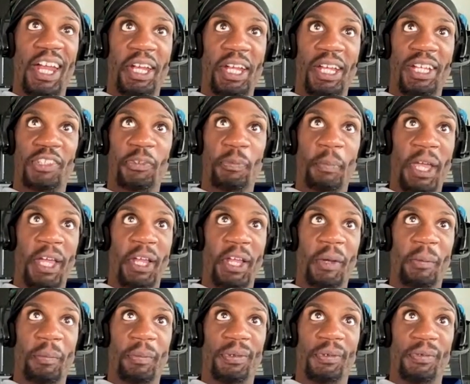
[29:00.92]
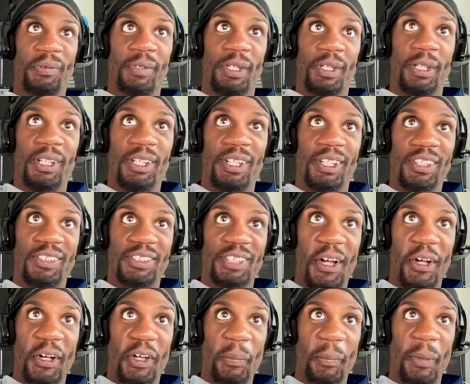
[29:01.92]
of that is made up of
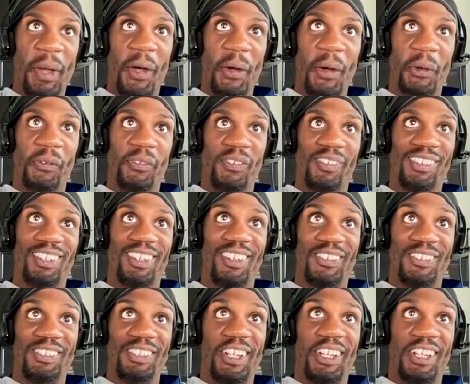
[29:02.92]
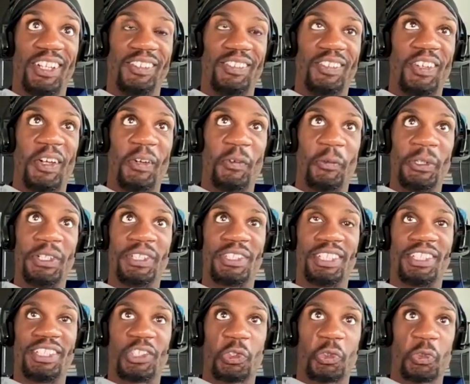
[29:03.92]
talking about, a
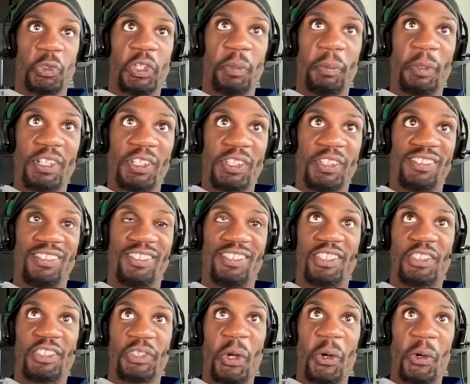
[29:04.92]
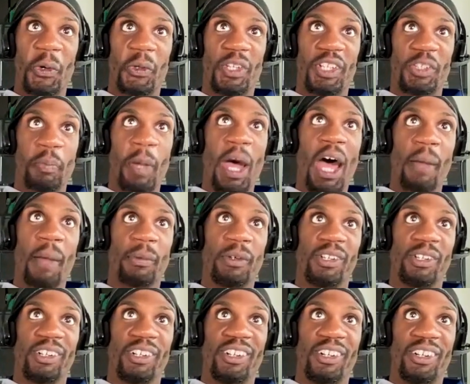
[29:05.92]
recent streaming show that's
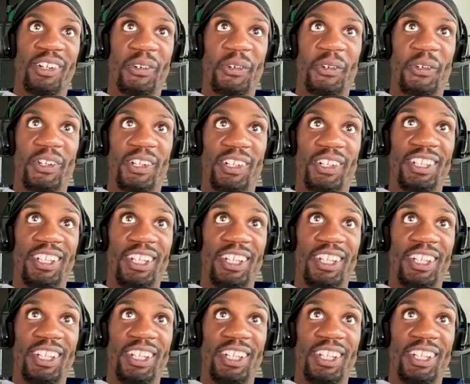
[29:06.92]
popular or